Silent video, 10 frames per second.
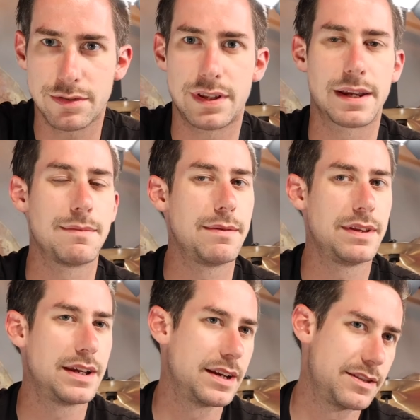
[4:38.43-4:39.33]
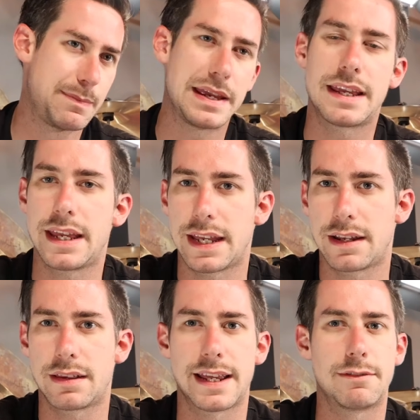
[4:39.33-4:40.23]
like maybe that it's
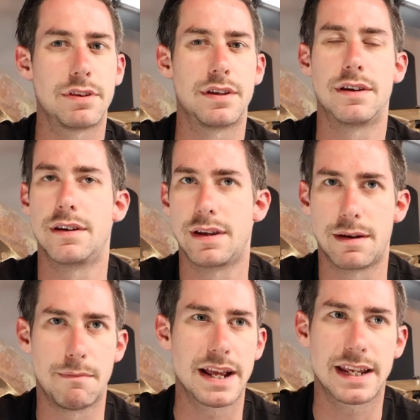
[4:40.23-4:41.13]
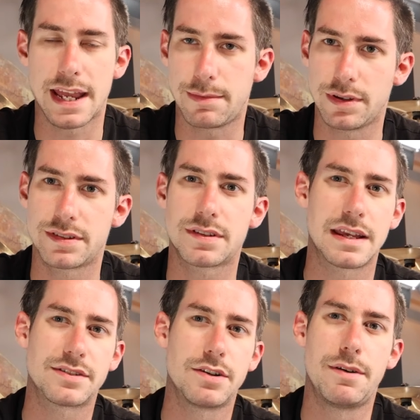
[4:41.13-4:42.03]
peaking, like with a mic cable
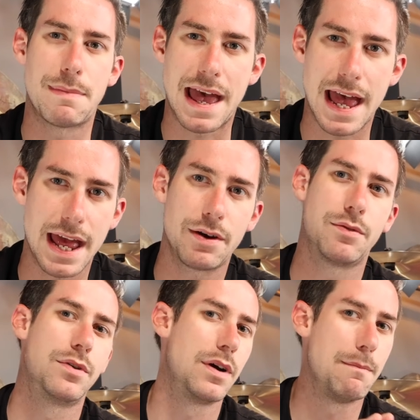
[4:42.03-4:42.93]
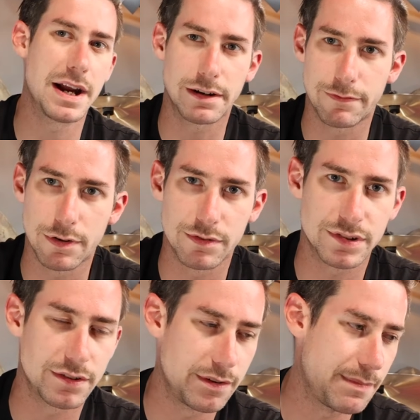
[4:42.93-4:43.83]
is going bad or a microphone is
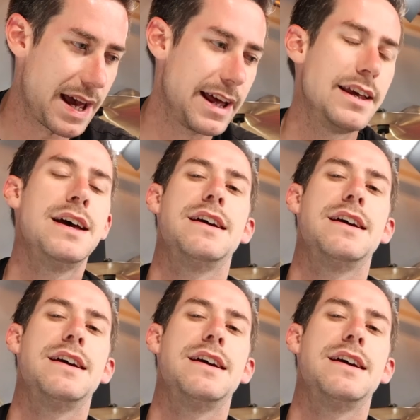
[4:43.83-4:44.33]
going bad.